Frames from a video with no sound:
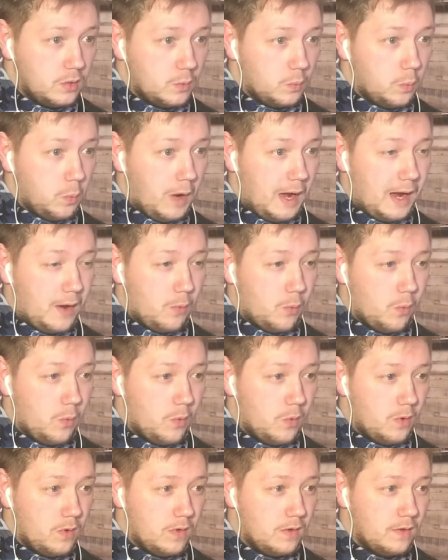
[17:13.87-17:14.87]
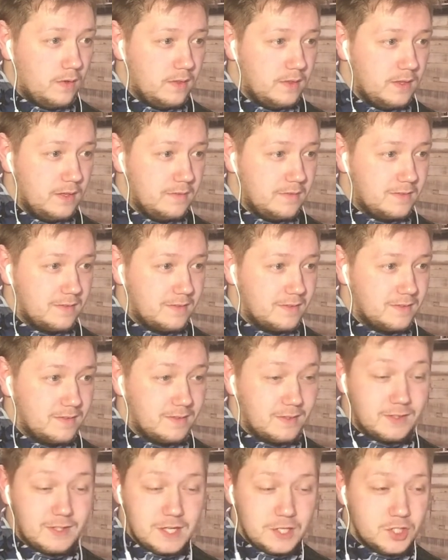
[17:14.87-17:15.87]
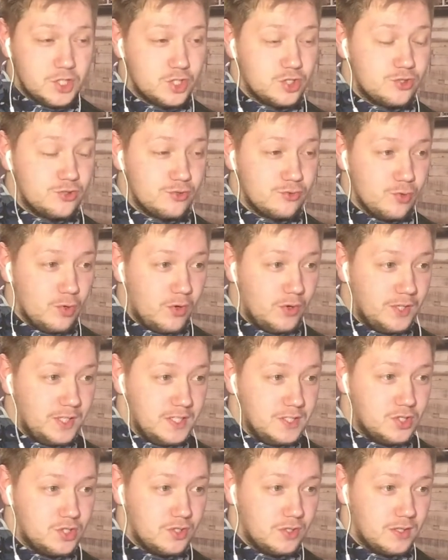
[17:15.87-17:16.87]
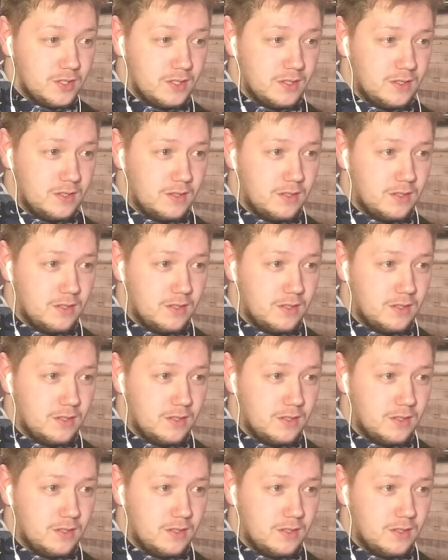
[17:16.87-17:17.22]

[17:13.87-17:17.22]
Wow. They destroyed each other.